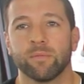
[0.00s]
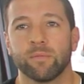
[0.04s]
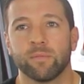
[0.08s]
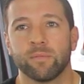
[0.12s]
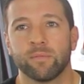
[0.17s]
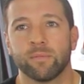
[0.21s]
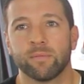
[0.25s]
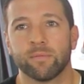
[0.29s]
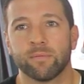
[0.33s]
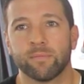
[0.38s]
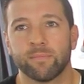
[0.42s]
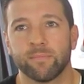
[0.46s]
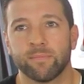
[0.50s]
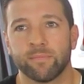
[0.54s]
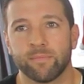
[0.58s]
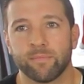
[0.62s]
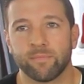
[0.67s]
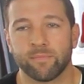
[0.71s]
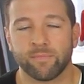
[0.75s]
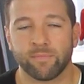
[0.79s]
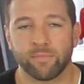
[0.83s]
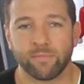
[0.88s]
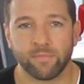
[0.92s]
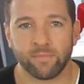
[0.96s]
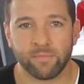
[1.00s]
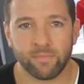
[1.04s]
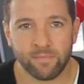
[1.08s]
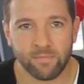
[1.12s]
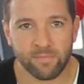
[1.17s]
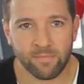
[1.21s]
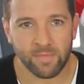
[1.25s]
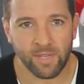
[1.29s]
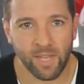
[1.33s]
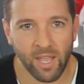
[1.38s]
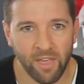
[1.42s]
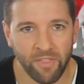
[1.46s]
Tips at
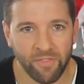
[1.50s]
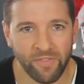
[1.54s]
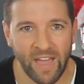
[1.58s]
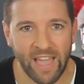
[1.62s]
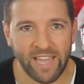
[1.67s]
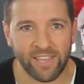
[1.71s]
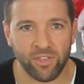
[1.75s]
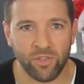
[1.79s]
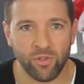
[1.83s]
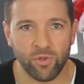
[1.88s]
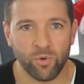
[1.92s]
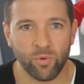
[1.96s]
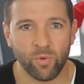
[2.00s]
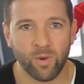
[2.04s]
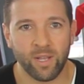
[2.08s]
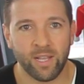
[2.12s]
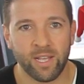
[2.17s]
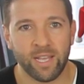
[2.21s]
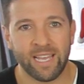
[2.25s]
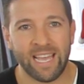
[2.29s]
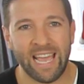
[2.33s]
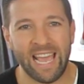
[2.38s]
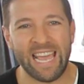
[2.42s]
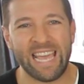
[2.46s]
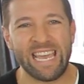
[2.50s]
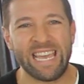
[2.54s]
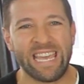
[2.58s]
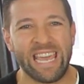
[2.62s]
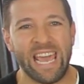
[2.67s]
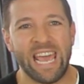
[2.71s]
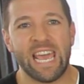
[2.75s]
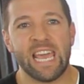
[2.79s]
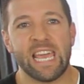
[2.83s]
FastLaneDaily.com. Thank you, AK.